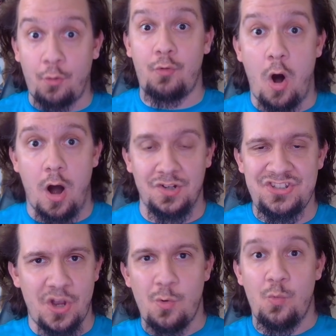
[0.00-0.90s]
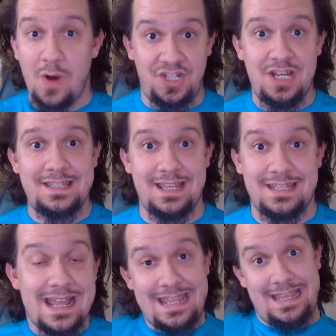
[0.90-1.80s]
wrong. So, which is it?
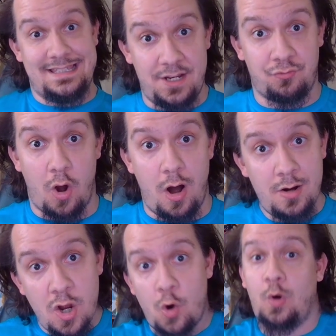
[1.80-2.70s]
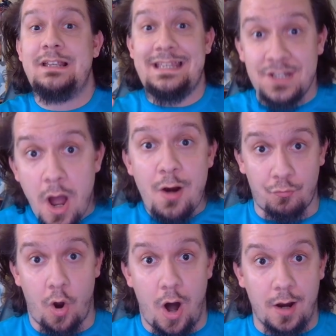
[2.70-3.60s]
Is he wrong, or is he not
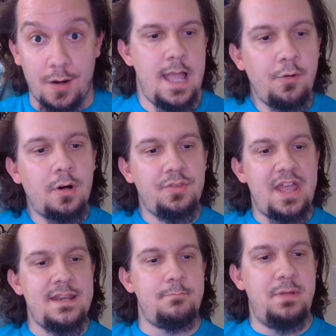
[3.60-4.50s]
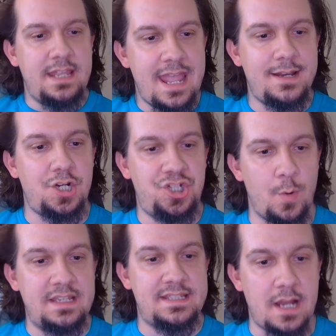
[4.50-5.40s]
wrong? Heller then began
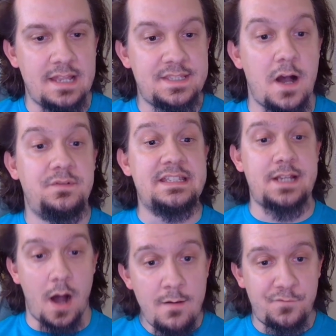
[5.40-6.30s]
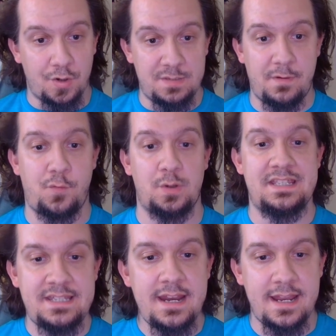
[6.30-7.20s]
showing signs of discomfort before
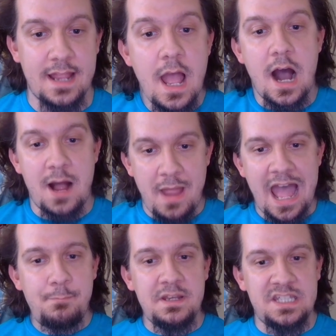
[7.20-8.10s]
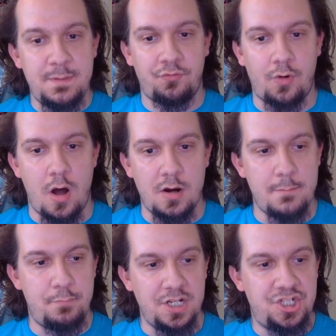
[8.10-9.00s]
stating, I'm happy to be wrong,
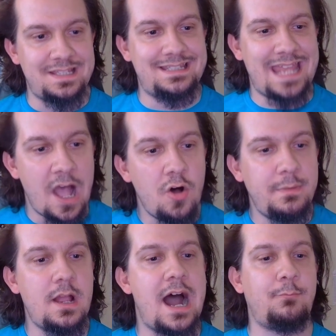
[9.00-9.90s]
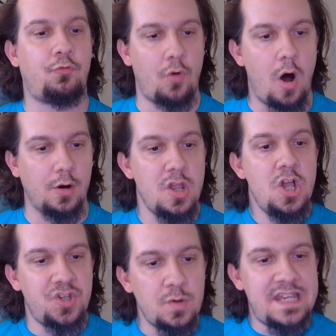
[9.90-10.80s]
but just tell me I'm wrong.
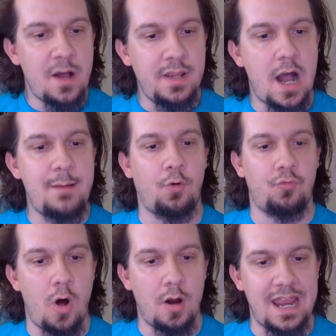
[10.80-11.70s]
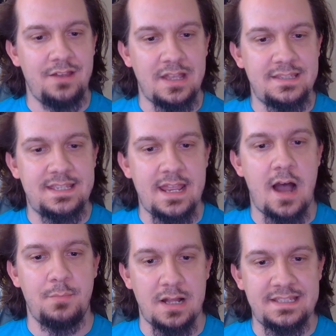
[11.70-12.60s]
Don't tell me I'm wrong and then say
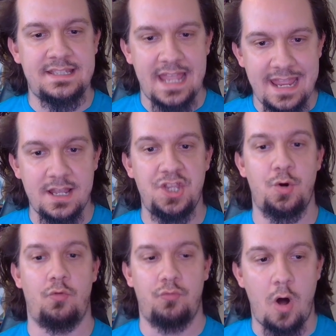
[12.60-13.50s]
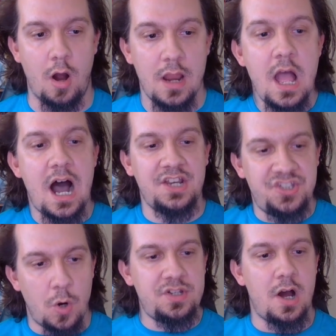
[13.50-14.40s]
I'm not saying you're wrong. I
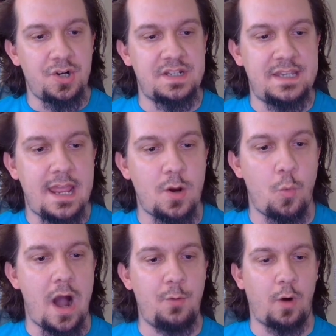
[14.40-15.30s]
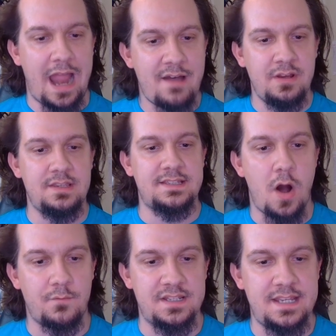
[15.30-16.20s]
don't understand why we're having this
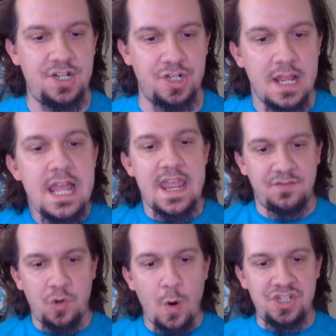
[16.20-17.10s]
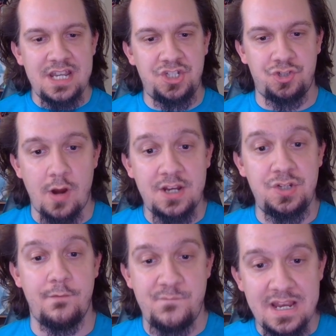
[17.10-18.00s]
conversation. If Twitch is trying
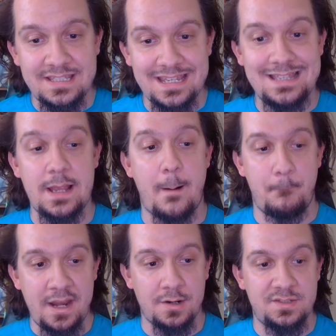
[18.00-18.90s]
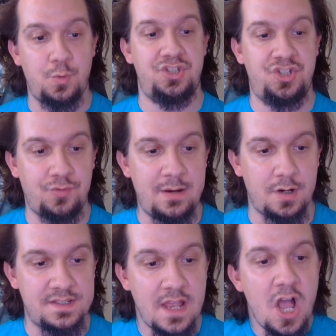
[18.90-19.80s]
to fix its appearance with
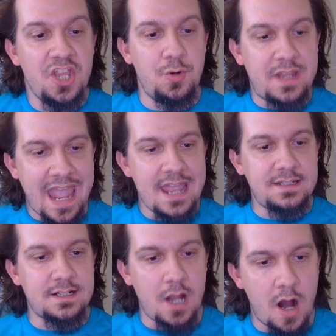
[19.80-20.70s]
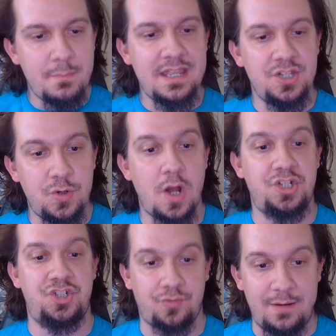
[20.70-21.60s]
streamers, you can't come into a
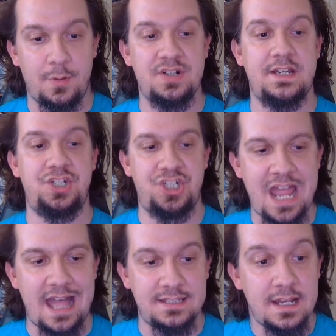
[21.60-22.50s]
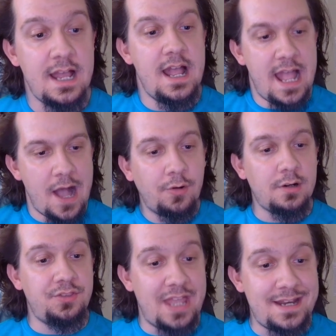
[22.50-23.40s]
streamer's chat.
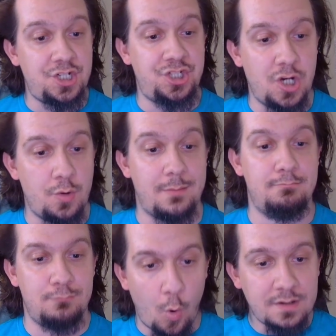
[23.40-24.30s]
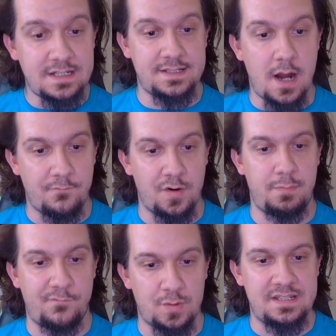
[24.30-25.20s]
Heller then showed more discomfort
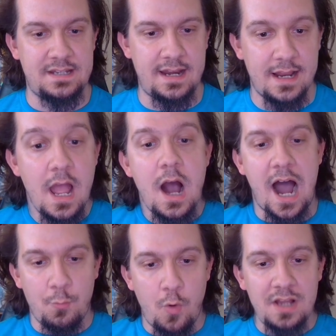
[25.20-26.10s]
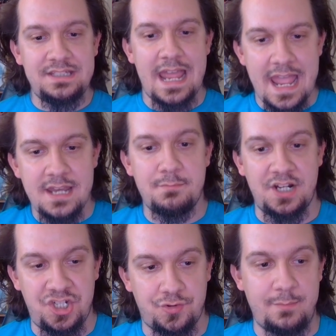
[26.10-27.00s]
before stating, I want to end my
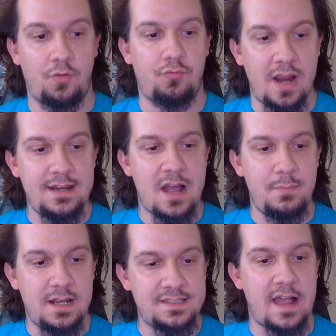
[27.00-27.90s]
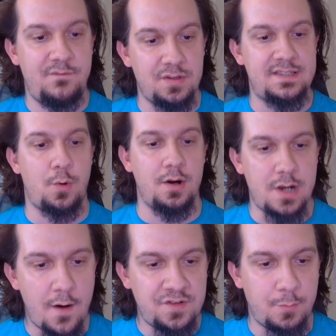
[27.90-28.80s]
stream right now because I feel so
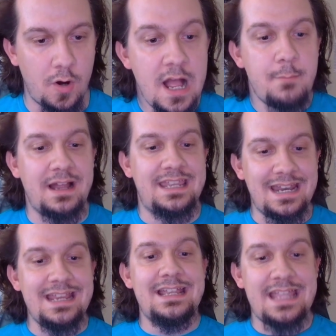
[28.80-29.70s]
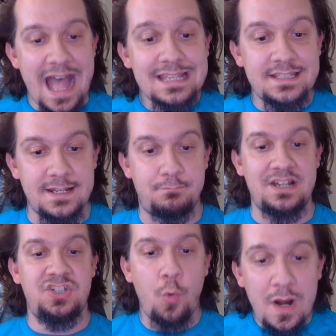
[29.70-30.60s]
uncomfortable by getting gaslit by
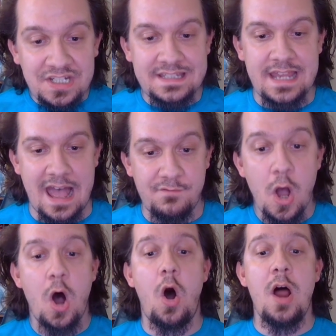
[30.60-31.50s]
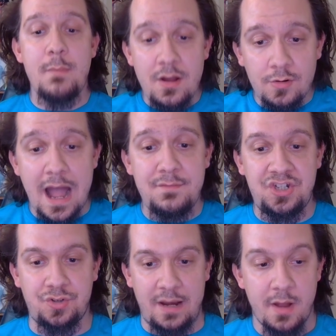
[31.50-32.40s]
Twitch staff on my live
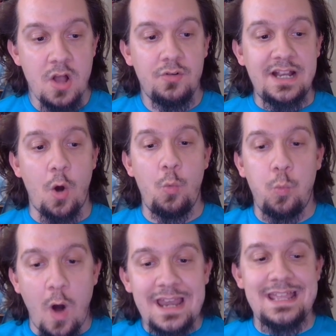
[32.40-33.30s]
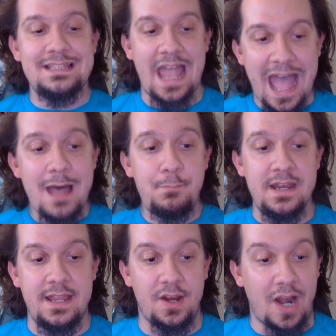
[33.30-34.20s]
stream. Like, what is
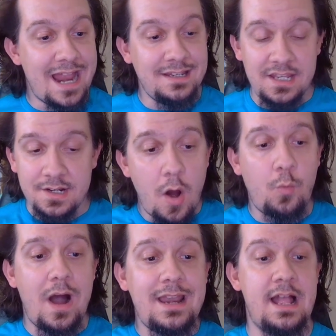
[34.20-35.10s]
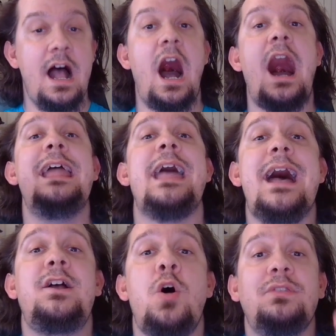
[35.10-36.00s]
happening here? And you know what? I
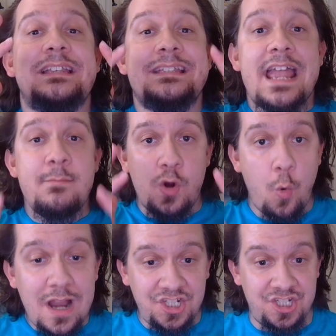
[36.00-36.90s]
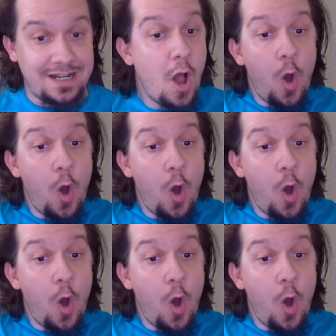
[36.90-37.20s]
echo the same question.